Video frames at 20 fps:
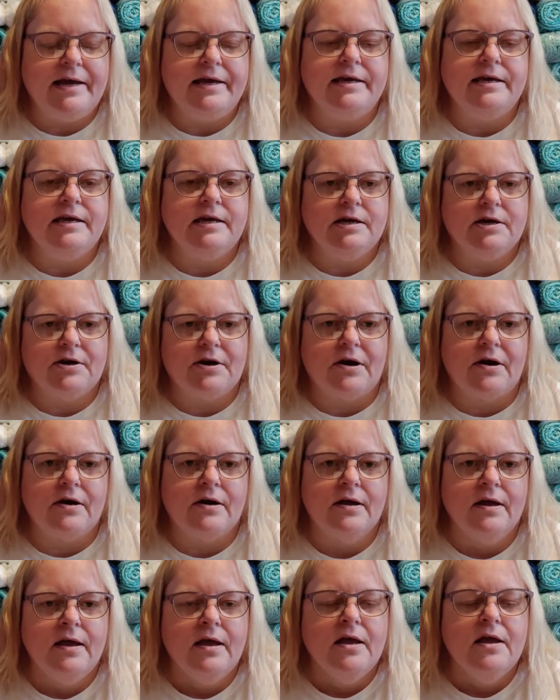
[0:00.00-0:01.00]
a year.
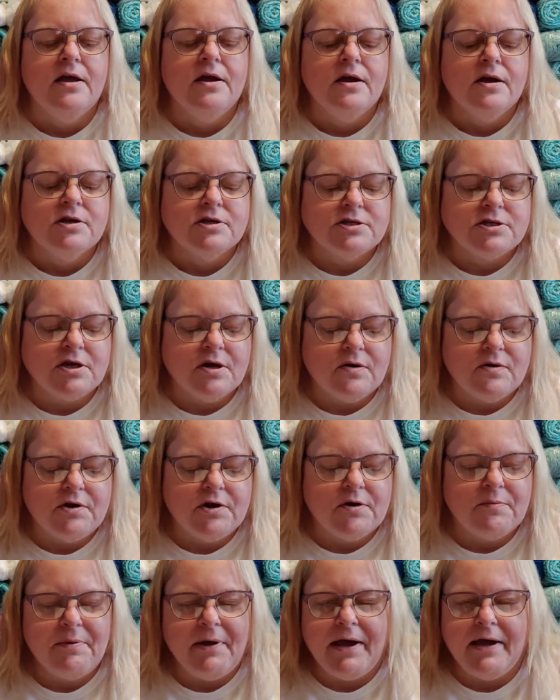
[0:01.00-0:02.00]
So
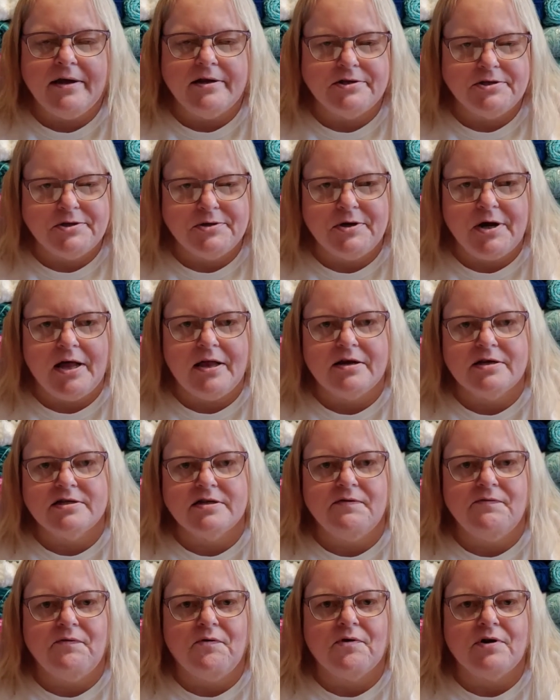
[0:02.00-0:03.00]
you're paying
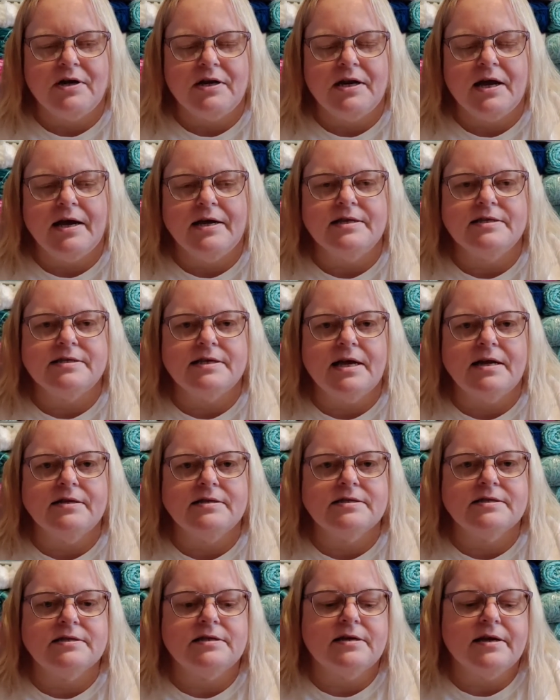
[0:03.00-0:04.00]

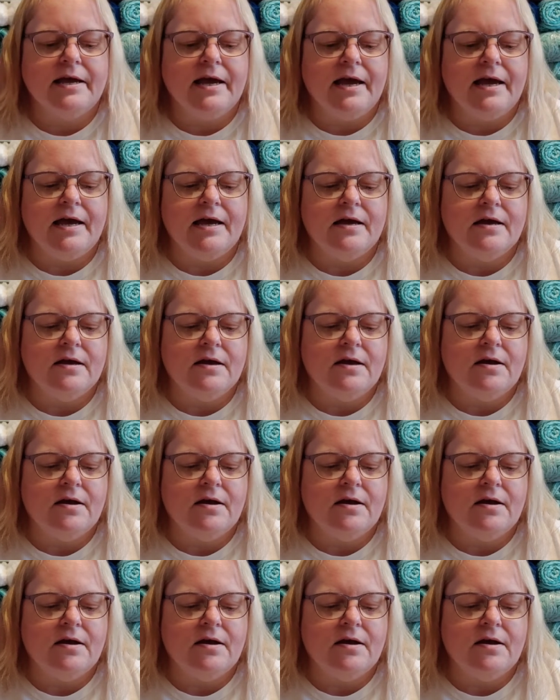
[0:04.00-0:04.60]
$2.49 to get